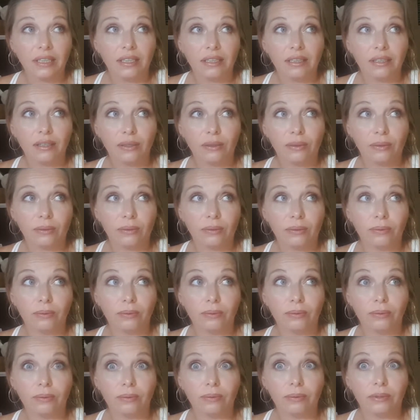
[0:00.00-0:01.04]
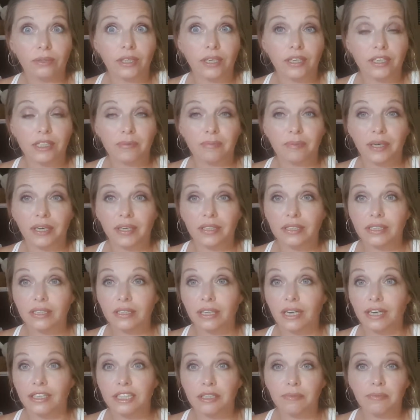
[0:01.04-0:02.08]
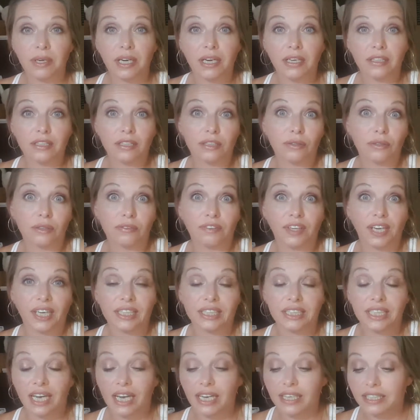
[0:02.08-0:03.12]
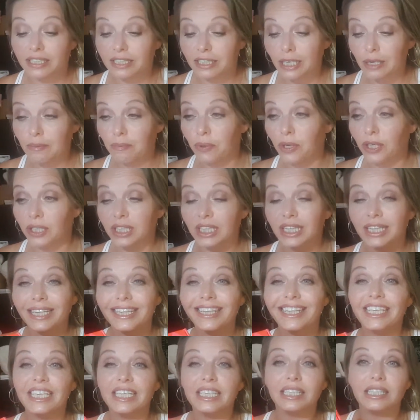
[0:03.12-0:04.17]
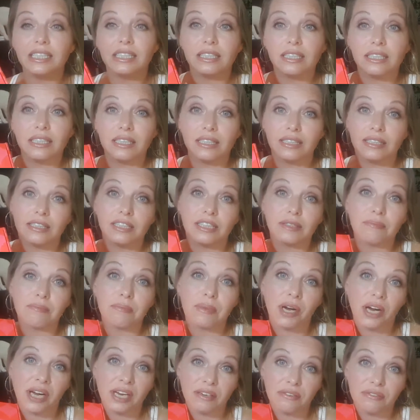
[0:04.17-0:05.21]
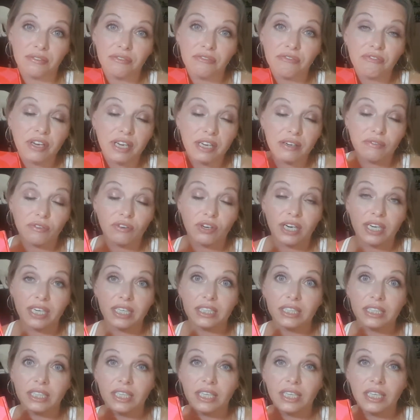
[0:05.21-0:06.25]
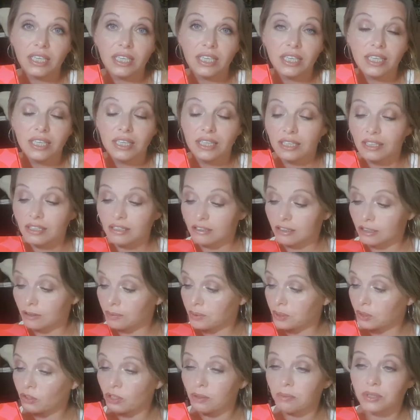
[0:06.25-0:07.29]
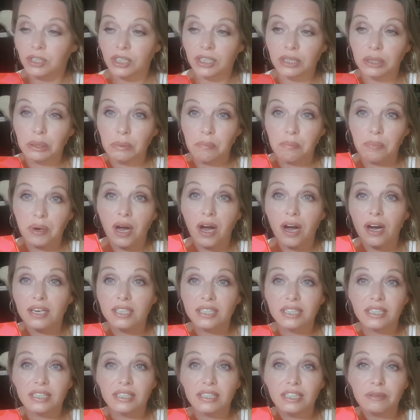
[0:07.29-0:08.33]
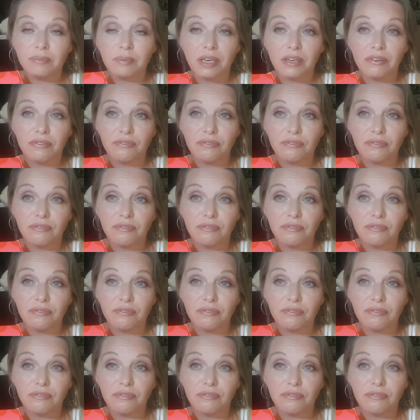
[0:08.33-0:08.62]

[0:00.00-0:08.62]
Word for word: oh, Luxebox, Box Look Fantastic, but this is my favorite subscription box. It is my